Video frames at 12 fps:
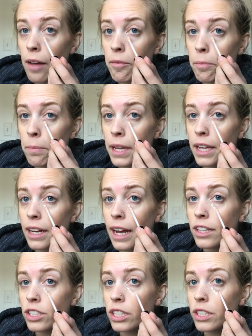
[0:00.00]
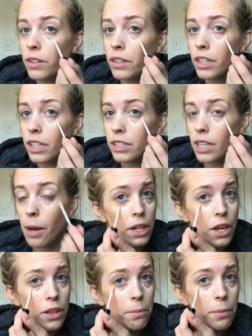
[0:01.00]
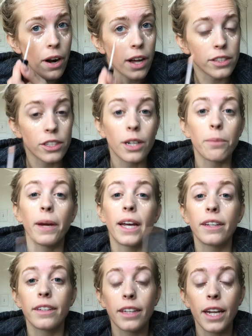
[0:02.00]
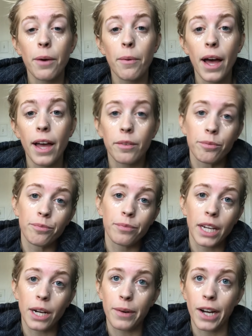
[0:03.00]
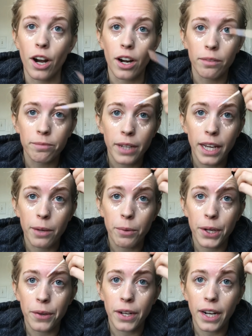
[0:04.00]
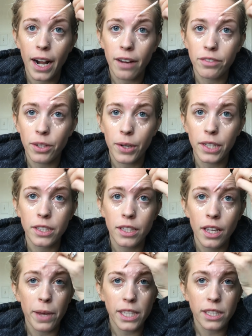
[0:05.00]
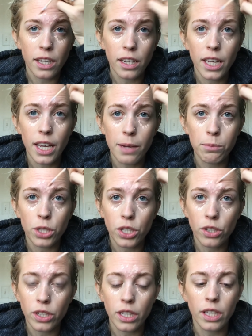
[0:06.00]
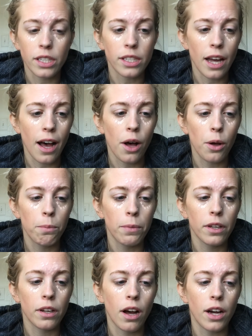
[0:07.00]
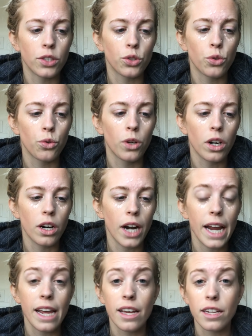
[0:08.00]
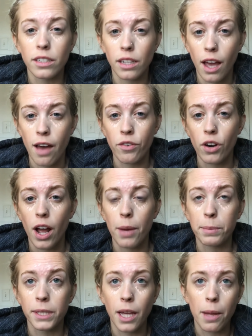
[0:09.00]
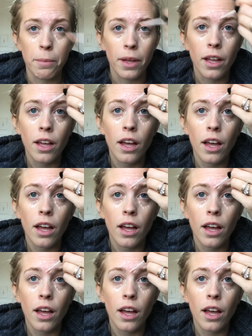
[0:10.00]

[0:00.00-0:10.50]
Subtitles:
I've been actually doing this below the bronzer, but you know what? Here we are, and we're doing it afterwards. Basically, I'm just using this to help contour and to cover up some